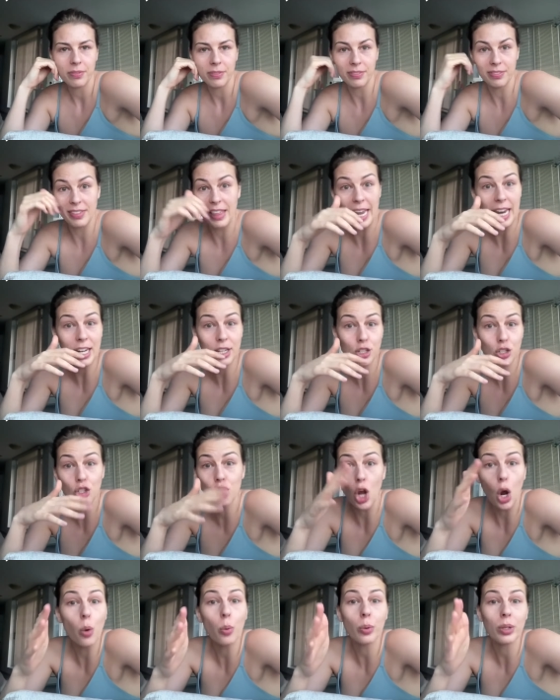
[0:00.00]
They
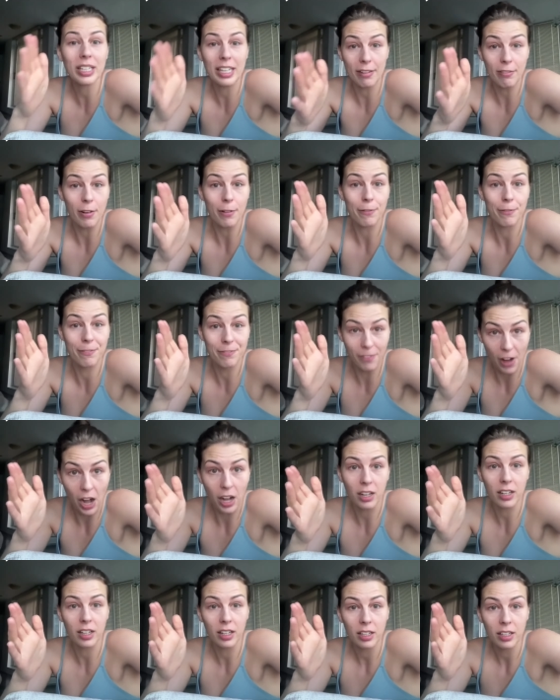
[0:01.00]
don't give a
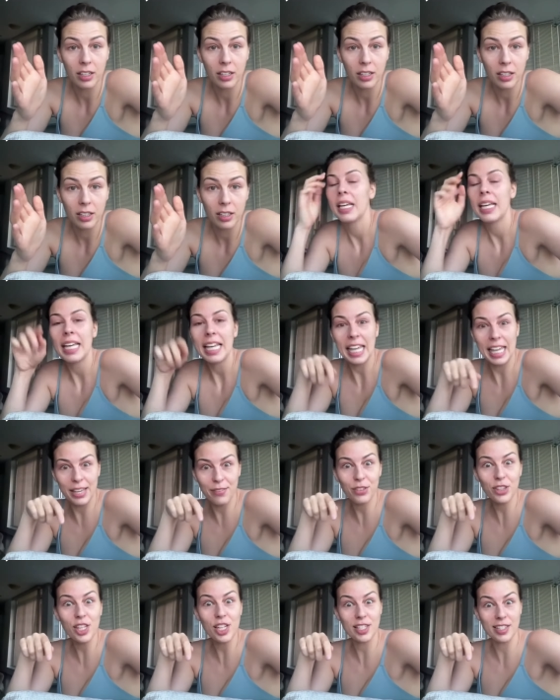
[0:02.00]
fuck.
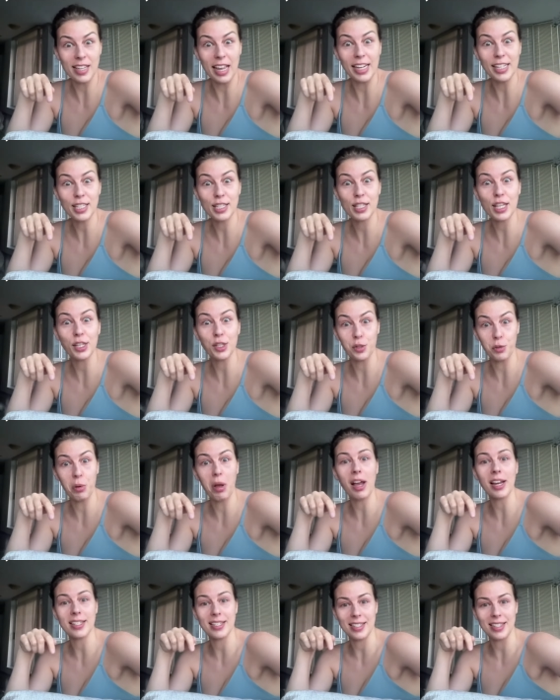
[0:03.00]
Even the sites that you
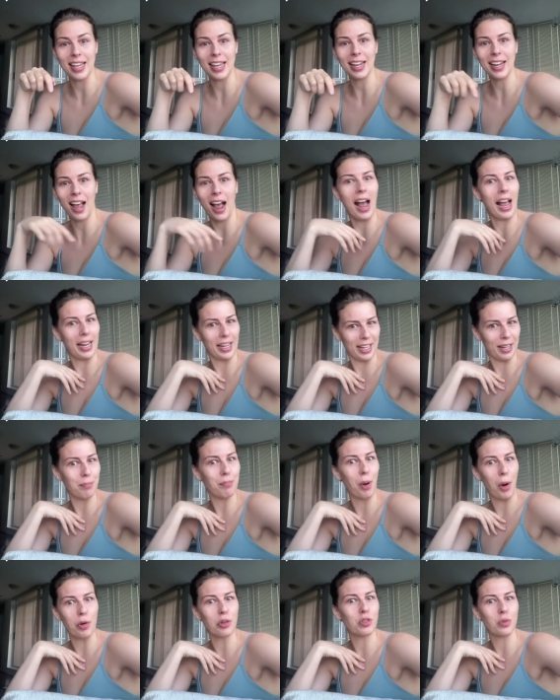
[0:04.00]
guys think I can
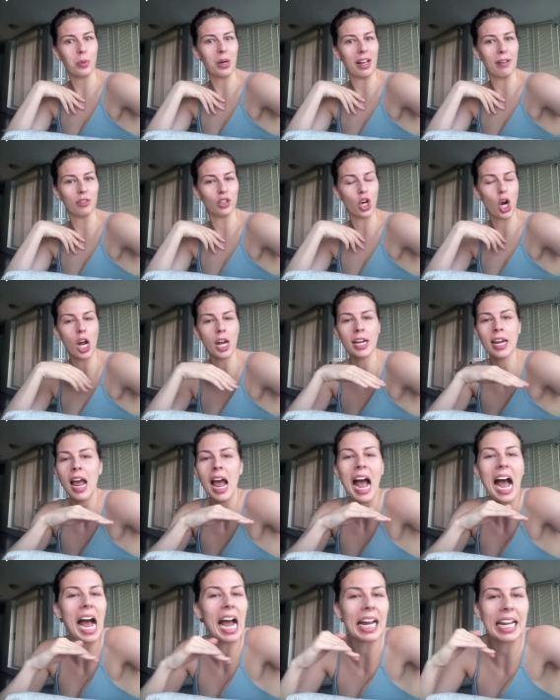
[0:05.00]
post whatever on,
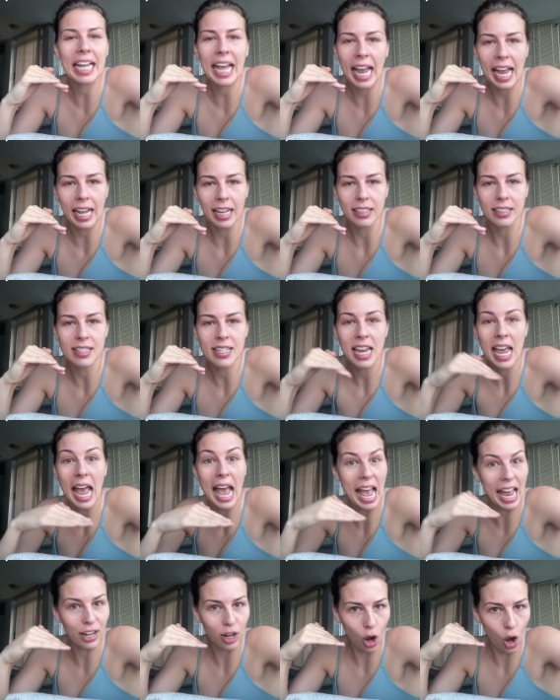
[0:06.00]
I can't
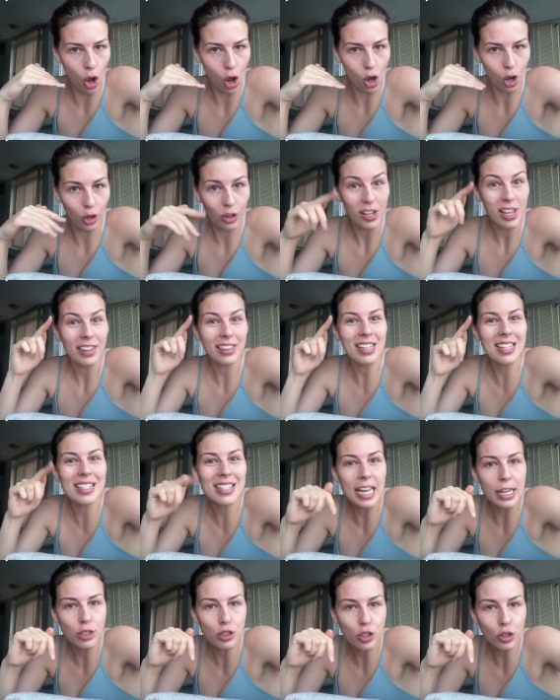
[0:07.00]
at all. The
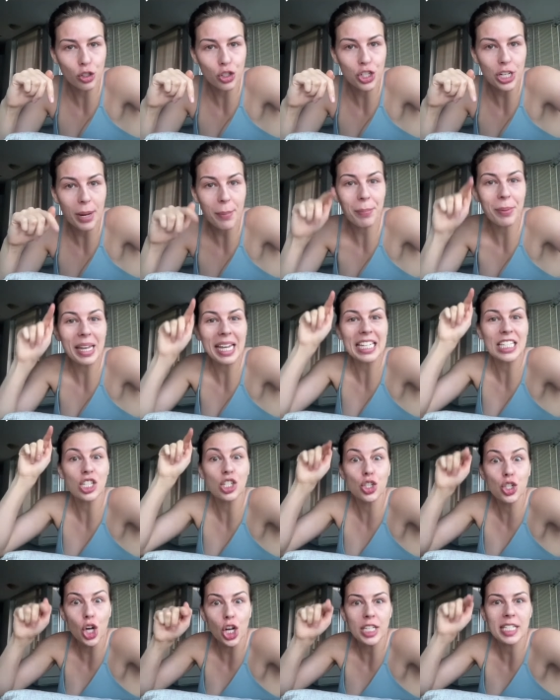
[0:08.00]
censorship is
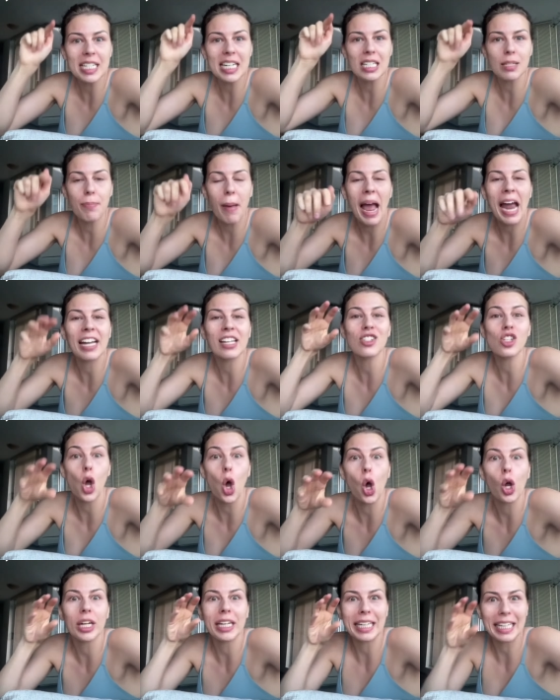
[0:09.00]
just as bad as
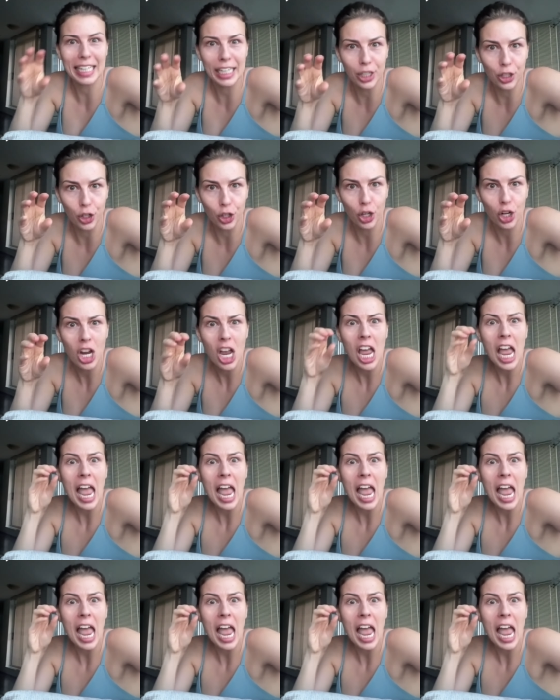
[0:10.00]
on here.